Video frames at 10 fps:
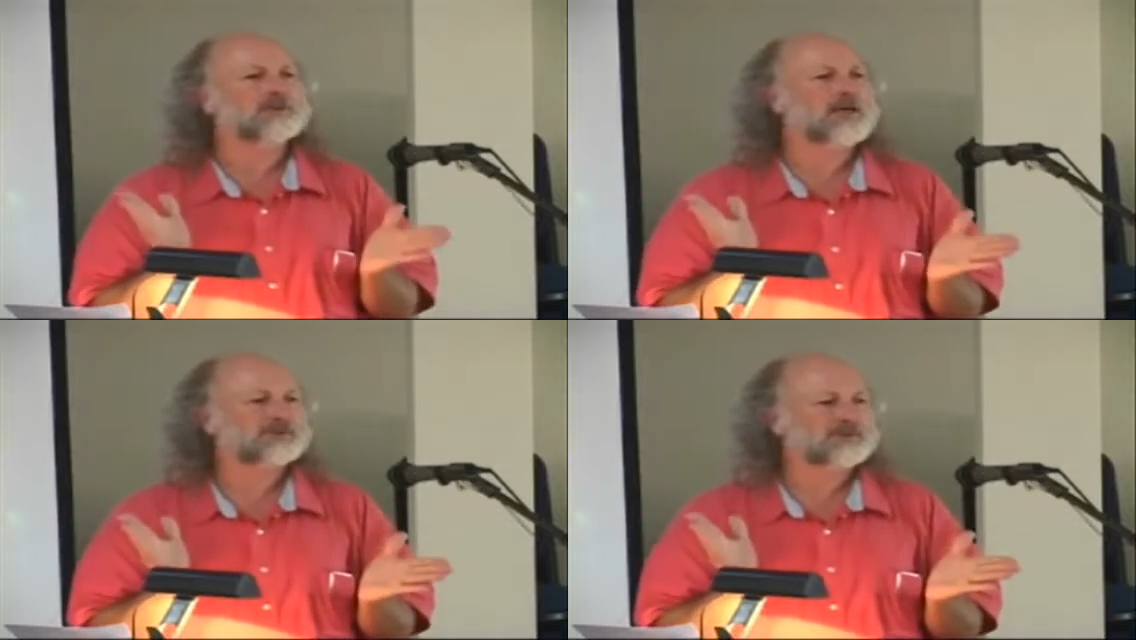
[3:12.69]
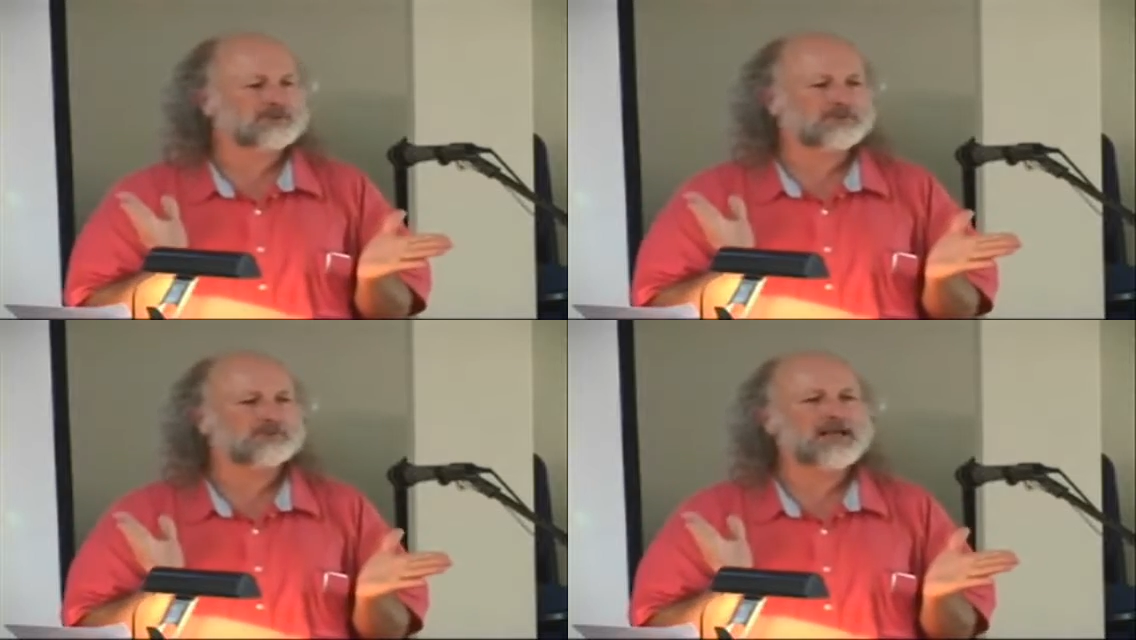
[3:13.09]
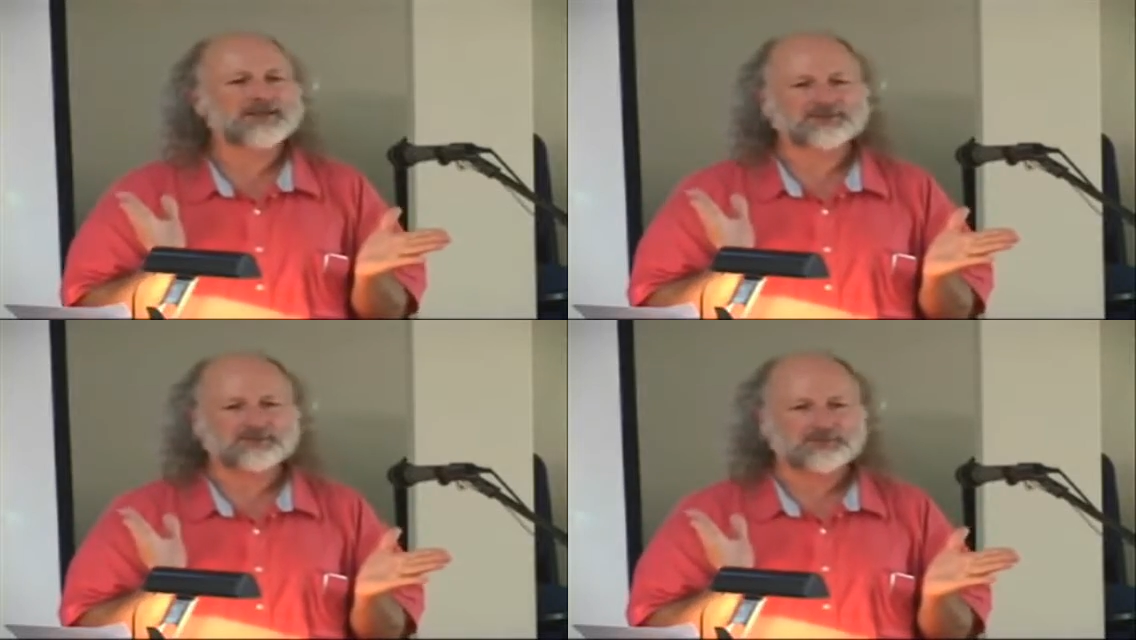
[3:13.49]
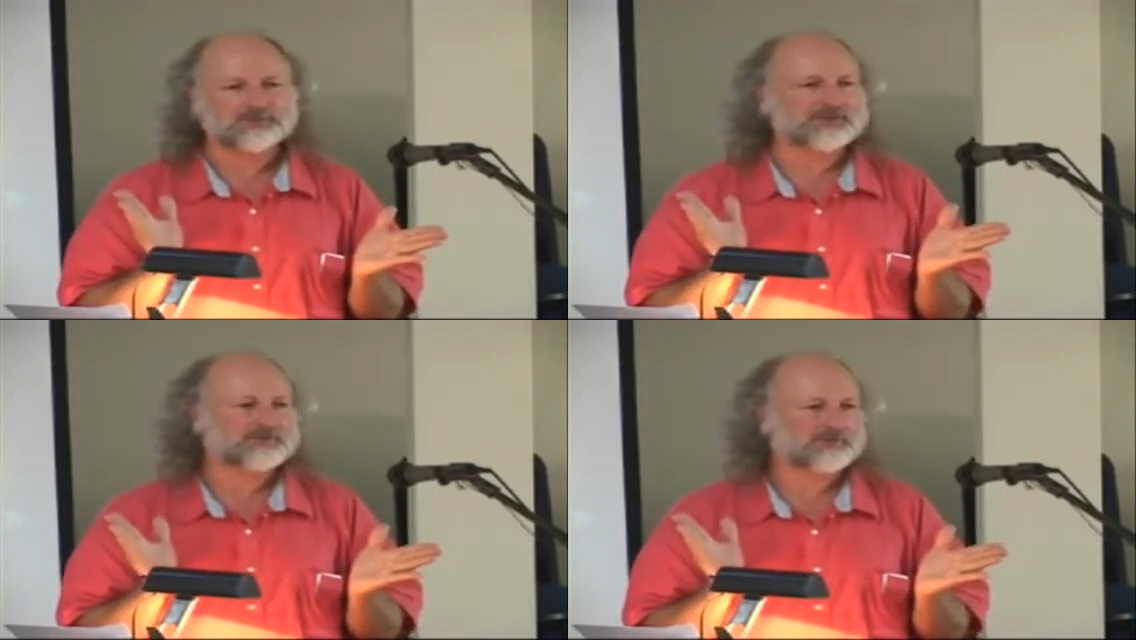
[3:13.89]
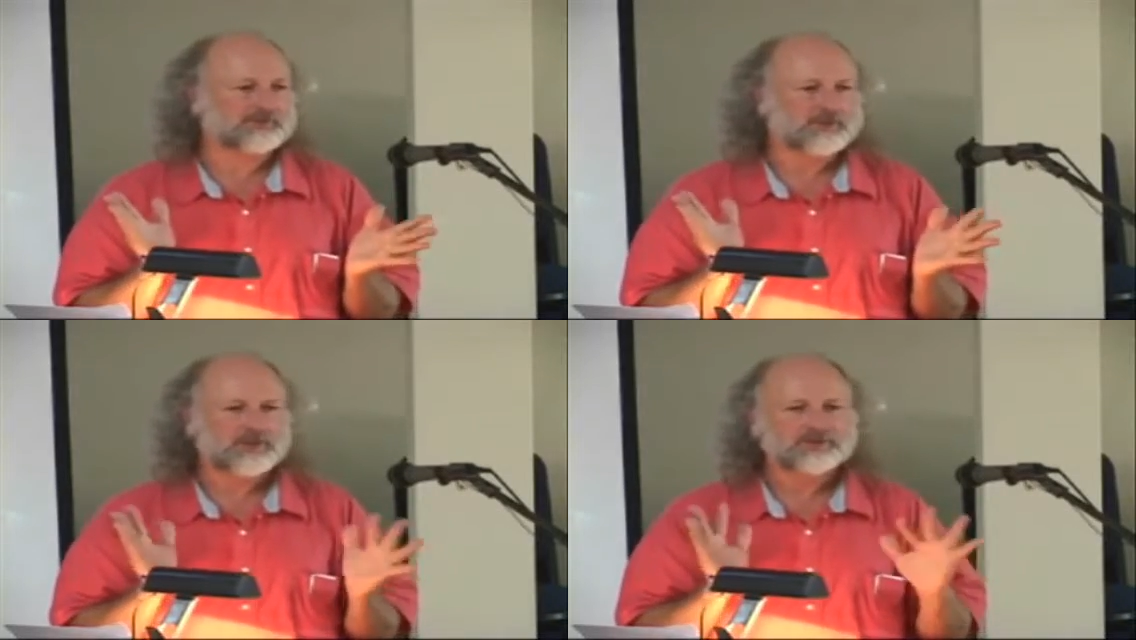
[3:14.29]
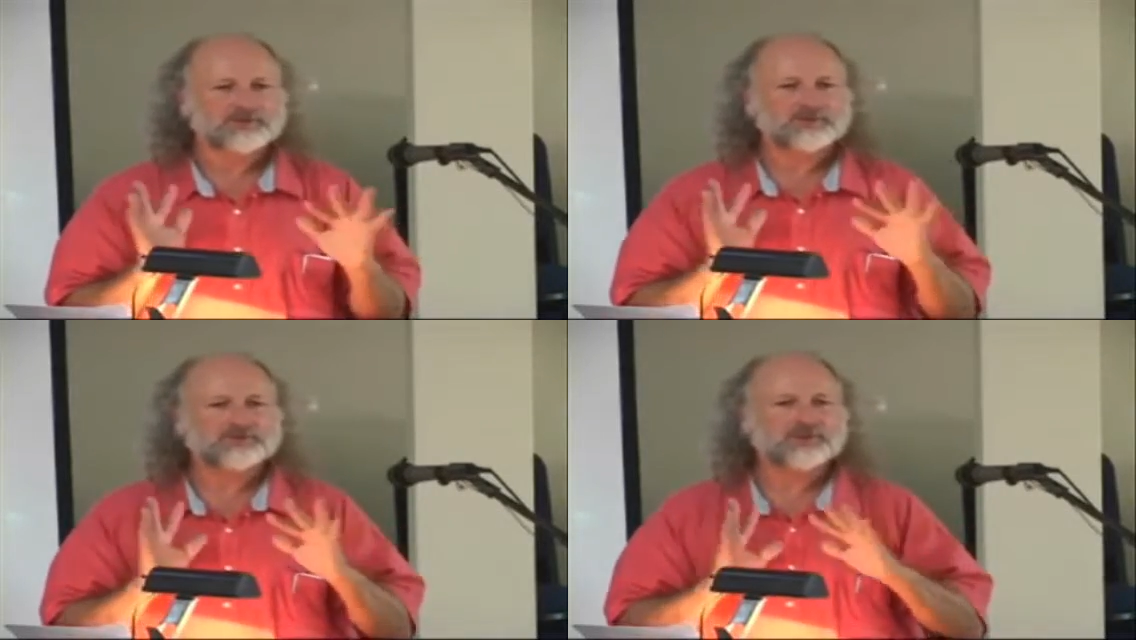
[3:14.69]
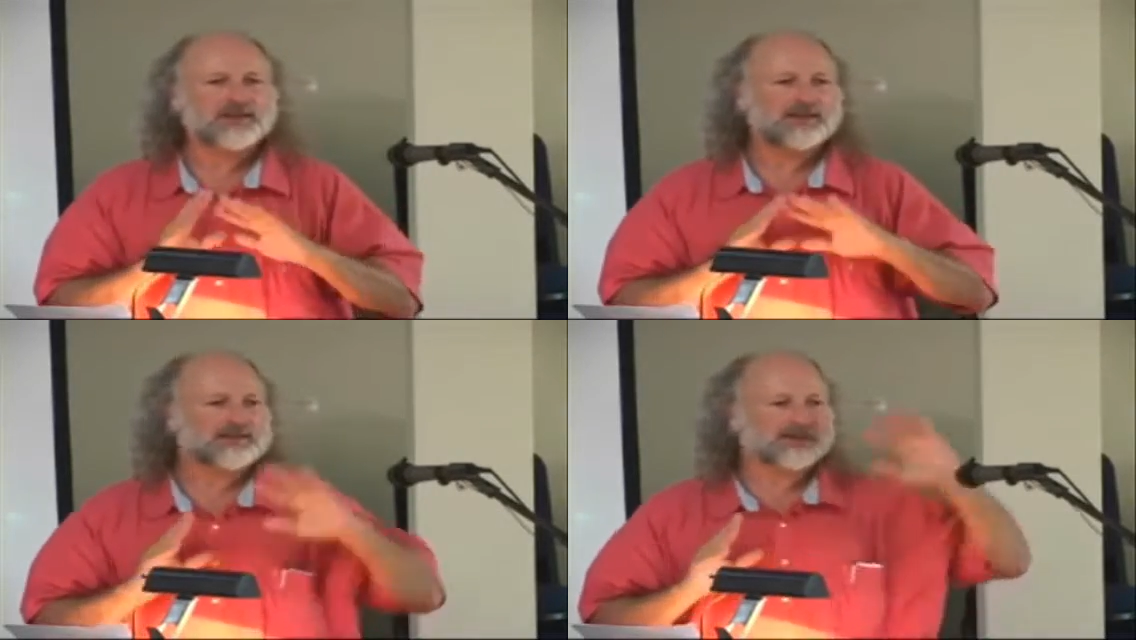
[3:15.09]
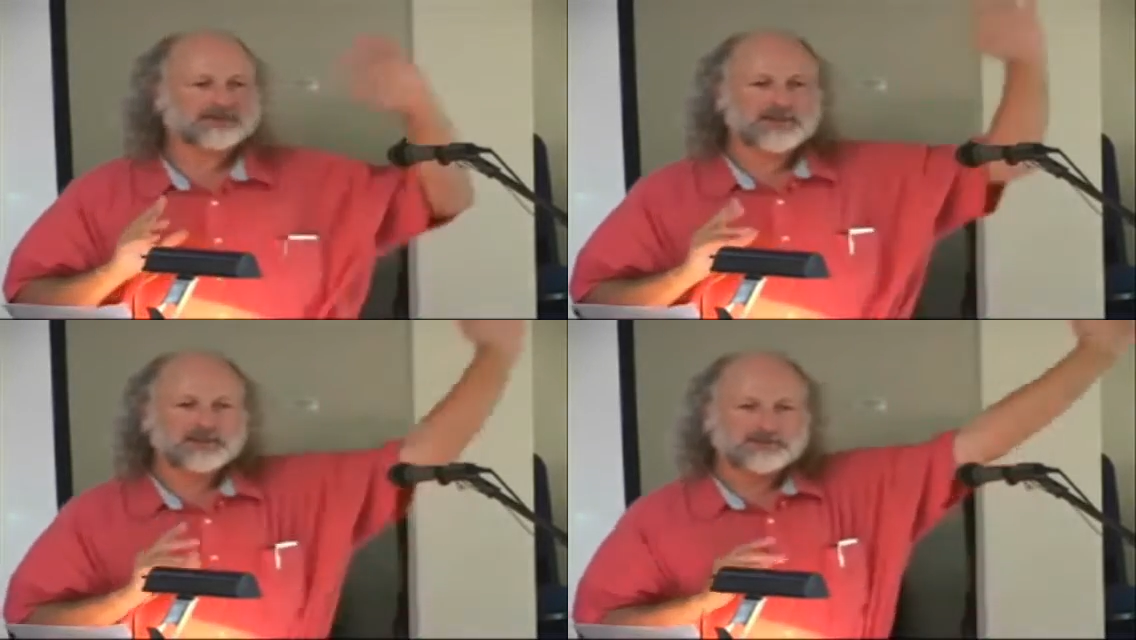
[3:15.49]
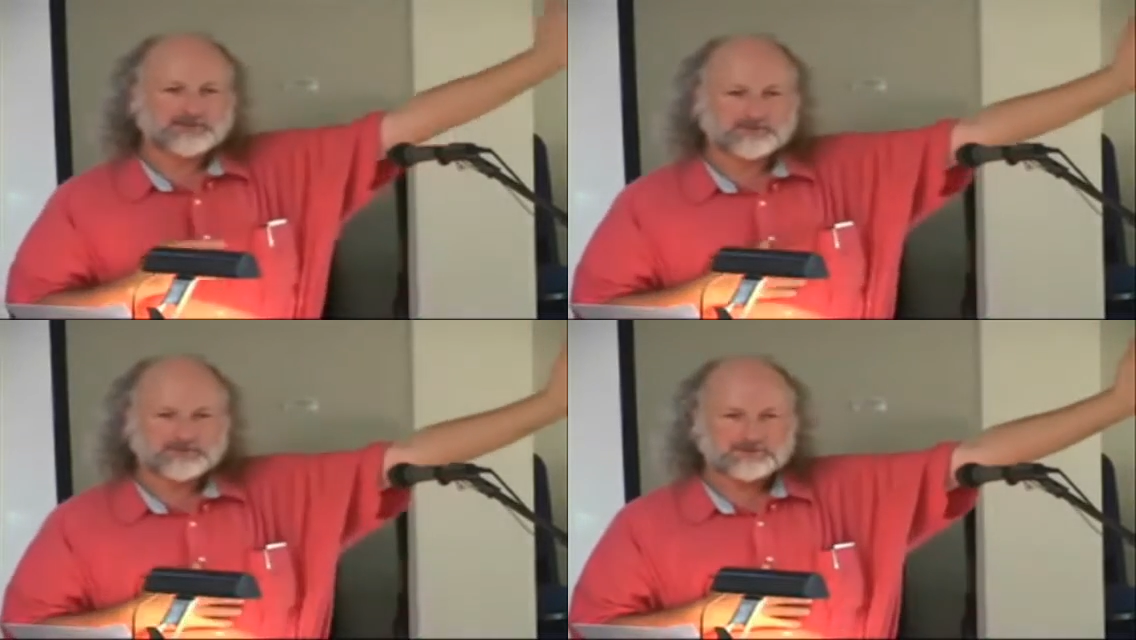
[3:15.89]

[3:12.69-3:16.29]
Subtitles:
logical or rational reason to try and connect